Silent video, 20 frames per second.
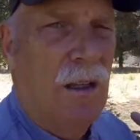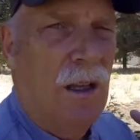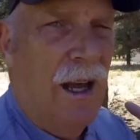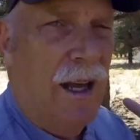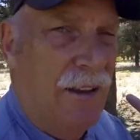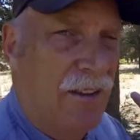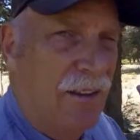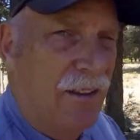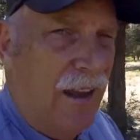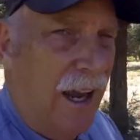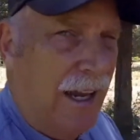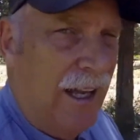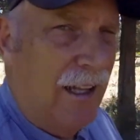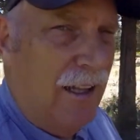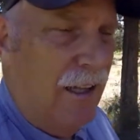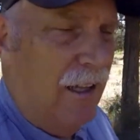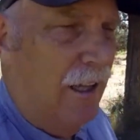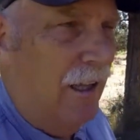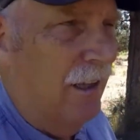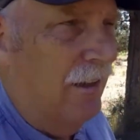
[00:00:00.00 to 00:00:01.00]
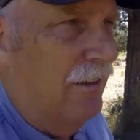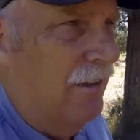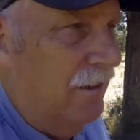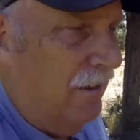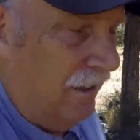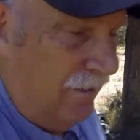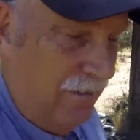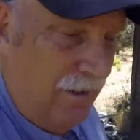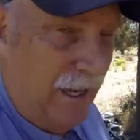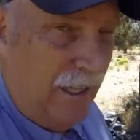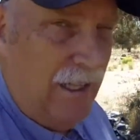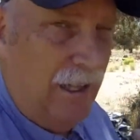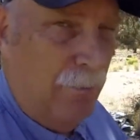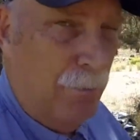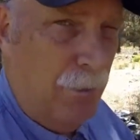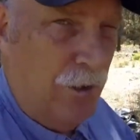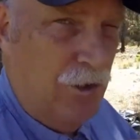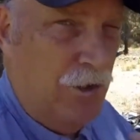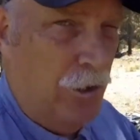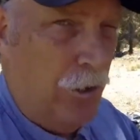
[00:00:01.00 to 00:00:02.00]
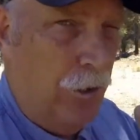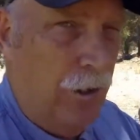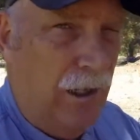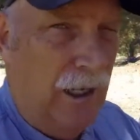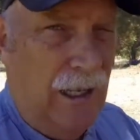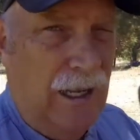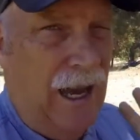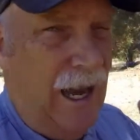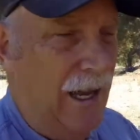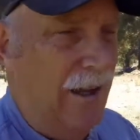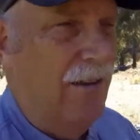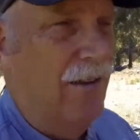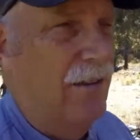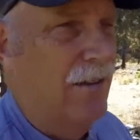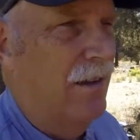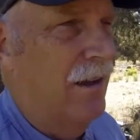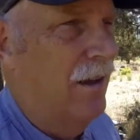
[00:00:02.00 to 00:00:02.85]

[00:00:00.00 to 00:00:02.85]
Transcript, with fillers: The silent majority, us,